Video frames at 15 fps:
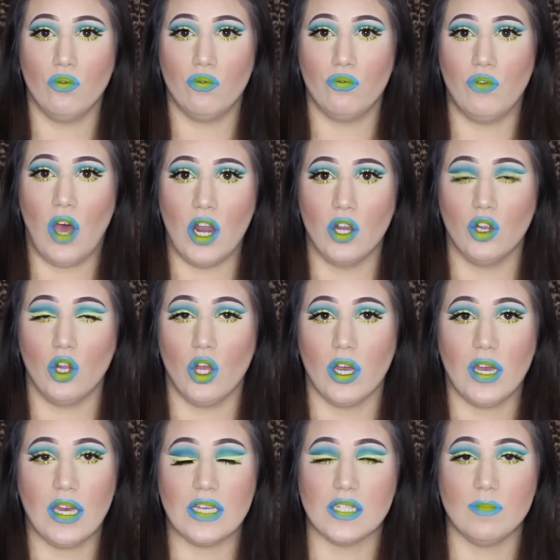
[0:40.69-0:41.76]
fun look
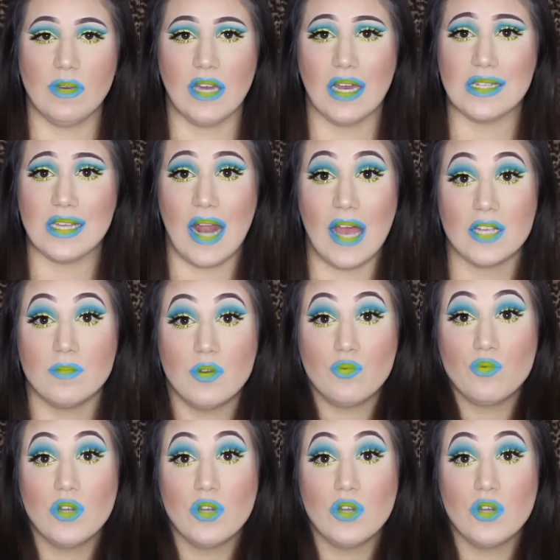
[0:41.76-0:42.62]
is because it has been